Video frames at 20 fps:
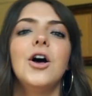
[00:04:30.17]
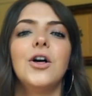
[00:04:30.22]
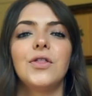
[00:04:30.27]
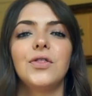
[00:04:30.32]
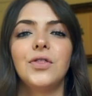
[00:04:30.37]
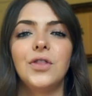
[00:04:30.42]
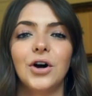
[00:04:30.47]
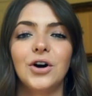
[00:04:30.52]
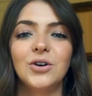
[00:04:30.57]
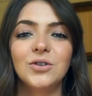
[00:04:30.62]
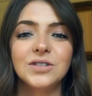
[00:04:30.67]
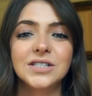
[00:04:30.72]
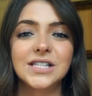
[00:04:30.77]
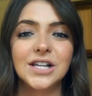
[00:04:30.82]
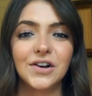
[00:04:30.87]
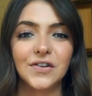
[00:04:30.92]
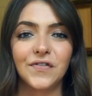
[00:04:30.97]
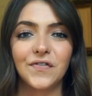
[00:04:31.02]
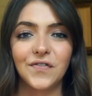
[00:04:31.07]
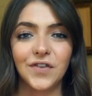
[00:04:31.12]
those
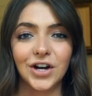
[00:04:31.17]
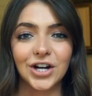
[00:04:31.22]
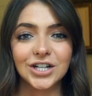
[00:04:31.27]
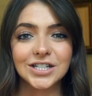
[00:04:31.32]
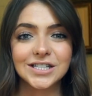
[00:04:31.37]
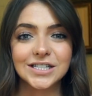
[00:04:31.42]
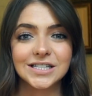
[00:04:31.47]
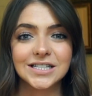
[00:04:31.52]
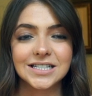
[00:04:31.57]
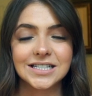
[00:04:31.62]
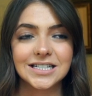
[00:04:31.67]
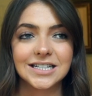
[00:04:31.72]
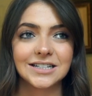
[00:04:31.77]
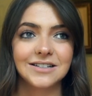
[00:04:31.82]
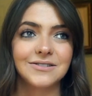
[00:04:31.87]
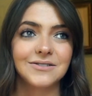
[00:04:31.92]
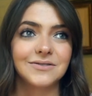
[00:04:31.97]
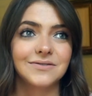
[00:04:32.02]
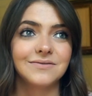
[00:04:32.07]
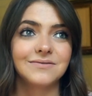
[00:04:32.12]
first
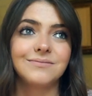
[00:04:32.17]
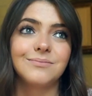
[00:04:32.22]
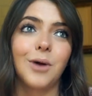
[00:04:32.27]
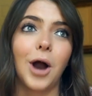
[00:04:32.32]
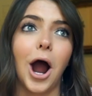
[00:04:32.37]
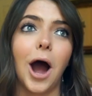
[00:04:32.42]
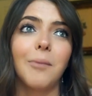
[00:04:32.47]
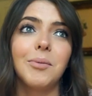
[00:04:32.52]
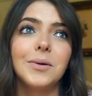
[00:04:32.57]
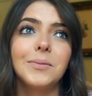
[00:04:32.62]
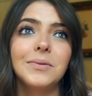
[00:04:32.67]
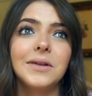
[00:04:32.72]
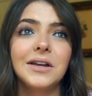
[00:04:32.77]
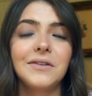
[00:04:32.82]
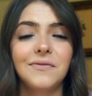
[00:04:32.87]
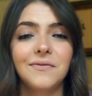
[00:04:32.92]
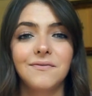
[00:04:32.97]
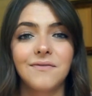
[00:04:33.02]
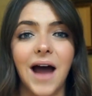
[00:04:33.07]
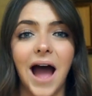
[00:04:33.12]

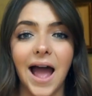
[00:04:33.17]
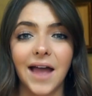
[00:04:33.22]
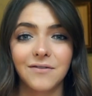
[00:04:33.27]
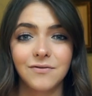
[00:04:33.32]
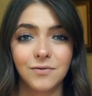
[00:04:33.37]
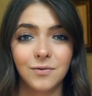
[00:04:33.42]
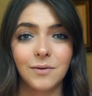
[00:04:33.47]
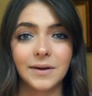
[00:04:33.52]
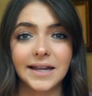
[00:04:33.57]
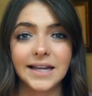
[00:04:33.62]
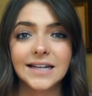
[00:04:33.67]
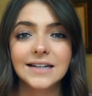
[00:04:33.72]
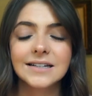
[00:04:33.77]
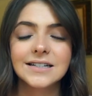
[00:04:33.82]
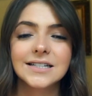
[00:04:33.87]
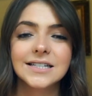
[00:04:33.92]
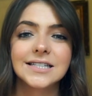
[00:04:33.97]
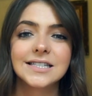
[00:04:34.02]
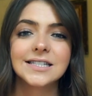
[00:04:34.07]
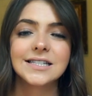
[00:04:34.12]
probably 5
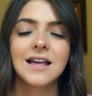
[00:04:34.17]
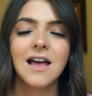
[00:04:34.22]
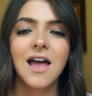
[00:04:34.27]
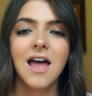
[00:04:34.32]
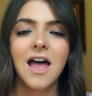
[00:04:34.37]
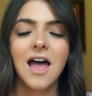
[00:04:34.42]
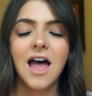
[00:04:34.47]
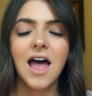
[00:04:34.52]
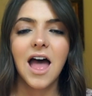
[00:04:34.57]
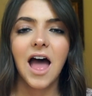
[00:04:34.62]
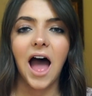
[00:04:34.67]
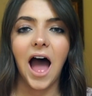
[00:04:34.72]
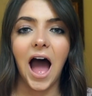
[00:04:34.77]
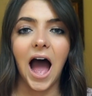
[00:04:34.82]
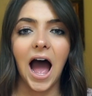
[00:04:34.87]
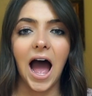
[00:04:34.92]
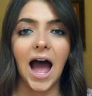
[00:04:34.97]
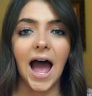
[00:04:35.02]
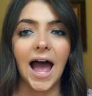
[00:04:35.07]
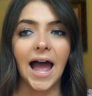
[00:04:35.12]
weeks,
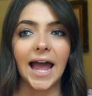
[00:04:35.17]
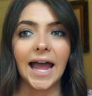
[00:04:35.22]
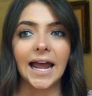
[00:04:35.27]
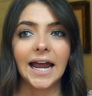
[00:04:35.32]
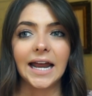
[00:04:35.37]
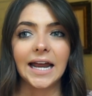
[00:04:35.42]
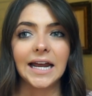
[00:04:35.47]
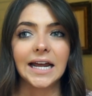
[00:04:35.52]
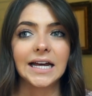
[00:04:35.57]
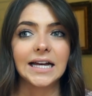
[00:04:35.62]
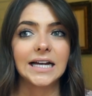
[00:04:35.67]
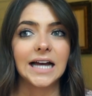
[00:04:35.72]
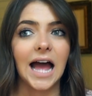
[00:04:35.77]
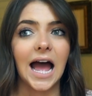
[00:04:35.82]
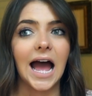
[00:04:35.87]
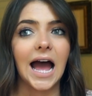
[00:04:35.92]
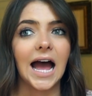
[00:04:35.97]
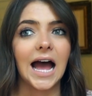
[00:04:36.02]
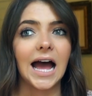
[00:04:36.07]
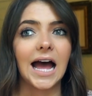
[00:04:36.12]
I
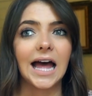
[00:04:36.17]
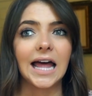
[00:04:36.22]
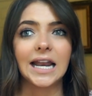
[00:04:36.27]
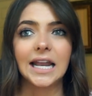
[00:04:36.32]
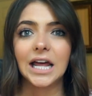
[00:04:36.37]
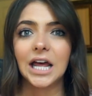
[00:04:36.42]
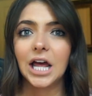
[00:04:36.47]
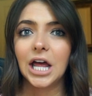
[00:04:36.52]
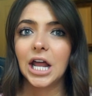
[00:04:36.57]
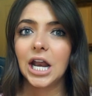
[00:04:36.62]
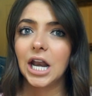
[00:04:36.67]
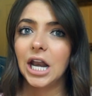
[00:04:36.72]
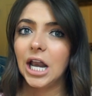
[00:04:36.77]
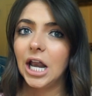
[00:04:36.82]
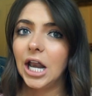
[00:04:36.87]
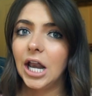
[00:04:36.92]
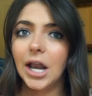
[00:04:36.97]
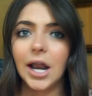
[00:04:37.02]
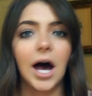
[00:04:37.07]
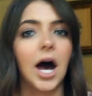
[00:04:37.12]
had
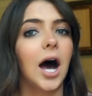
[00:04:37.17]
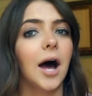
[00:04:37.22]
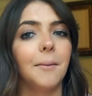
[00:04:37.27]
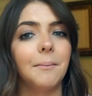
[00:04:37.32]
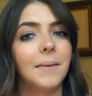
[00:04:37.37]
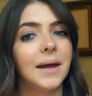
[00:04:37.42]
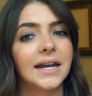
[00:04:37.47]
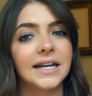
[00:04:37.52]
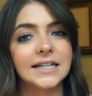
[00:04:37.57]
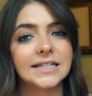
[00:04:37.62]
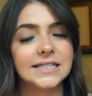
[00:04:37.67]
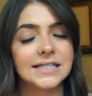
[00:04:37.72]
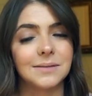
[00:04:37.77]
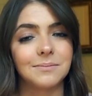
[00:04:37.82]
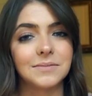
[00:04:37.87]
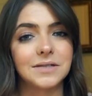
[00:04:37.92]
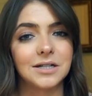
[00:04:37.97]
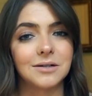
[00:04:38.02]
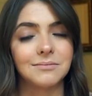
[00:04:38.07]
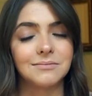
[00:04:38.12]
not many
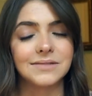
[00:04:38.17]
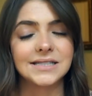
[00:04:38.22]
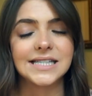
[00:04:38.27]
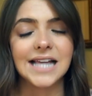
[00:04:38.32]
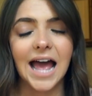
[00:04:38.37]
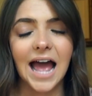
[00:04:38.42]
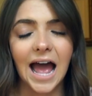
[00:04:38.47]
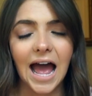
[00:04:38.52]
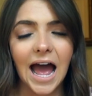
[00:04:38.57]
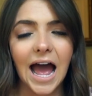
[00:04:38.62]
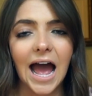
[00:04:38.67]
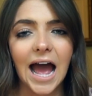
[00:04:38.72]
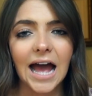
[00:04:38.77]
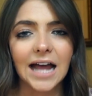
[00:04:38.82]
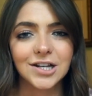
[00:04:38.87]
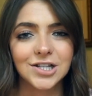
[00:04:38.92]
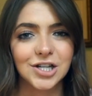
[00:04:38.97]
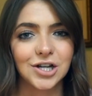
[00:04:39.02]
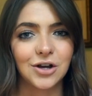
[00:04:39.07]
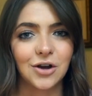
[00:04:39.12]
symptoms
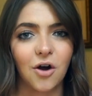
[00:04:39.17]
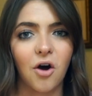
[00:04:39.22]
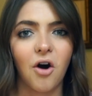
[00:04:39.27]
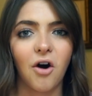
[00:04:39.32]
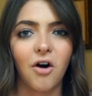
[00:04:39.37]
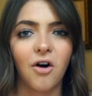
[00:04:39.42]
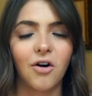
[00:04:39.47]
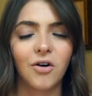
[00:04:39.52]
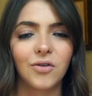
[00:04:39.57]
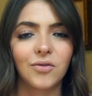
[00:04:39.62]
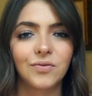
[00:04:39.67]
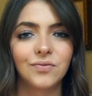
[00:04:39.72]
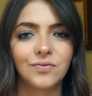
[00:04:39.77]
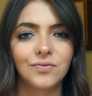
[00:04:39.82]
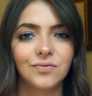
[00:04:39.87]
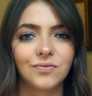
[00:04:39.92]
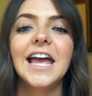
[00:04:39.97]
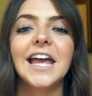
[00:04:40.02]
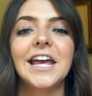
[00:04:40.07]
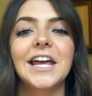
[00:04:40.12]
at all.
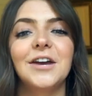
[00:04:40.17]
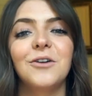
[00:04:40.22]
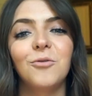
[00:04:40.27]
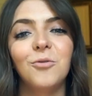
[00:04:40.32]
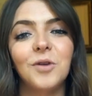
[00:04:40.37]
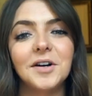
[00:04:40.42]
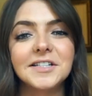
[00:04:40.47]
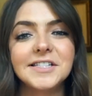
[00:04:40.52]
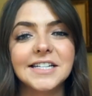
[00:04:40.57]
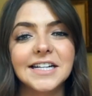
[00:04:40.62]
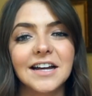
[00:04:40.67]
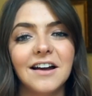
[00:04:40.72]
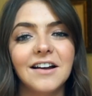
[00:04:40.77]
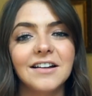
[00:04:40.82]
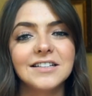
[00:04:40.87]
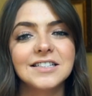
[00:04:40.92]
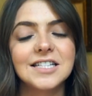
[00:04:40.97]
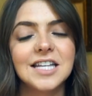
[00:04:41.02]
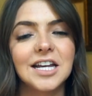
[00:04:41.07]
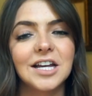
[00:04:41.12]
It wasn't
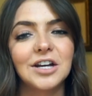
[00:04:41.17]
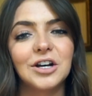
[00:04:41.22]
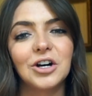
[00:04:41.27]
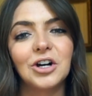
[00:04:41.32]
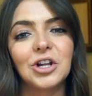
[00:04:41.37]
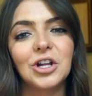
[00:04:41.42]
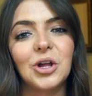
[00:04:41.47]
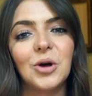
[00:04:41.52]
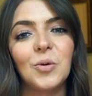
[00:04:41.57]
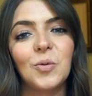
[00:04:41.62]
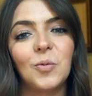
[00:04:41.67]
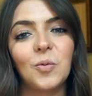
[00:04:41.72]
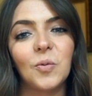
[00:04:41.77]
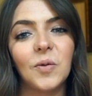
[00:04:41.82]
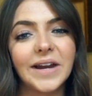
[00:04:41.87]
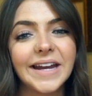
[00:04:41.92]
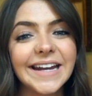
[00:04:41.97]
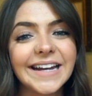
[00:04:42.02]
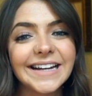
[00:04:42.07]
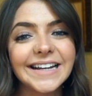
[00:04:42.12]
until
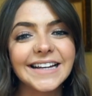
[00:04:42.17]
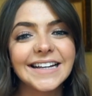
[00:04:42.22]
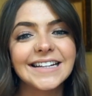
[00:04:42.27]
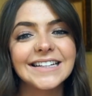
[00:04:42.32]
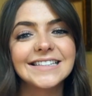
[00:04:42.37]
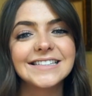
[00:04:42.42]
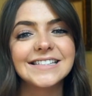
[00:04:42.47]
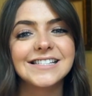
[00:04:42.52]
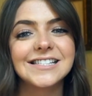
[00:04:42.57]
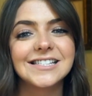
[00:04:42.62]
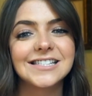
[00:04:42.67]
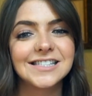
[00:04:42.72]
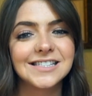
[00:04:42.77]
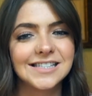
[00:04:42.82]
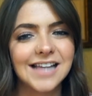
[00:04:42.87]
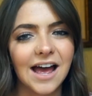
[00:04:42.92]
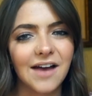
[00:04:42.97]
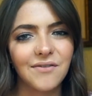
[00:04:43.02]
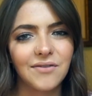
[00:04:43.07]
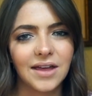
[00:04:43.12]
week
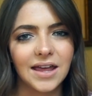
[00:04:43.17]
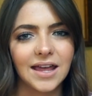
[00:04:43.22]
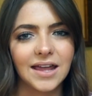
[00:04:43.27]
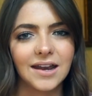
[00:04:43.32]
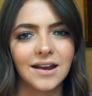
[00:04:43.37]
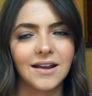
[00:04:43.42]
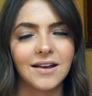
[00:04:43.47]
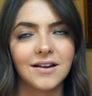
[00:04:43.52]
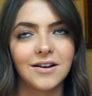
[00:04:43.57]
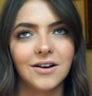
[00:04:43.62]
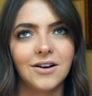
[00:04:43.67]
7,